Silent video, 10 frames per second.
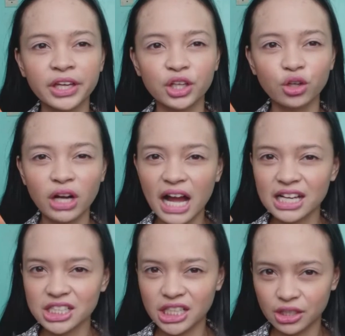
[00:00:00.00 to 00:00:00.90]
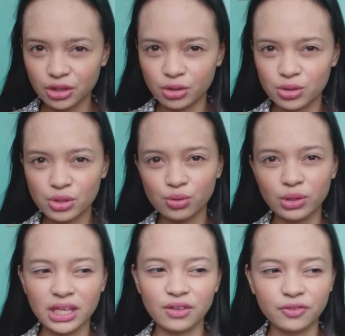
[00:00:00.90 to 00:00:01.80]
you're actually introduced to
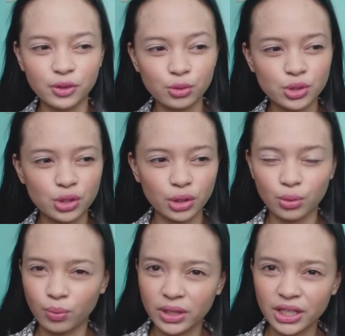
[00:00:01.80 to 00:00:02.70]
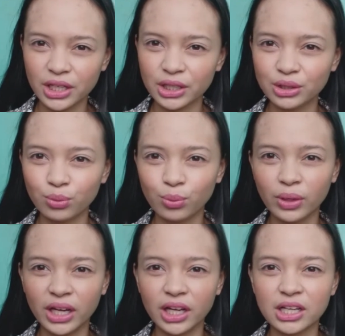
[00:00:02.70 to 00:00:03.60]
a future world
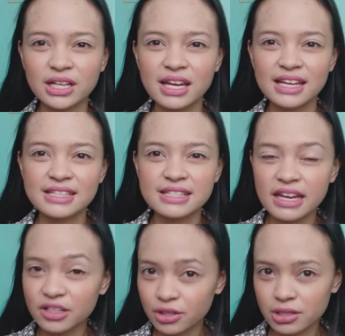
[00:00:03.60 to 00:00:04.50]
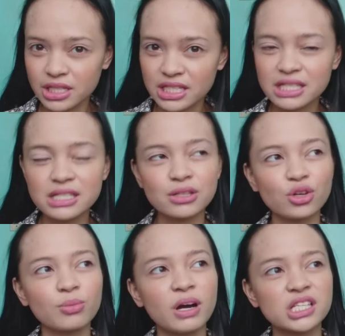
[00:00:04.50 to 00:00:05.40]
where sentries,
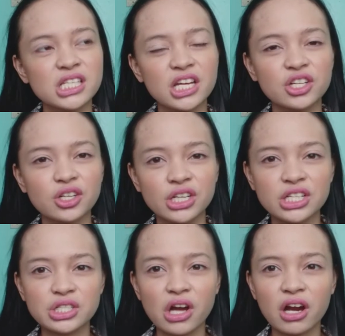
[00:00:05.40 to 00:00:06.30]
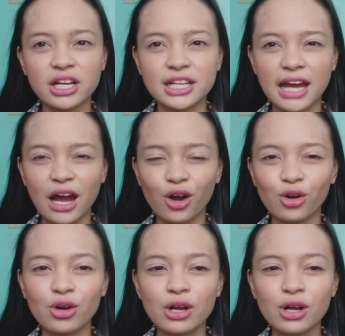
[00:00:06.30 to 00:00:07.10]
robot sentries, are now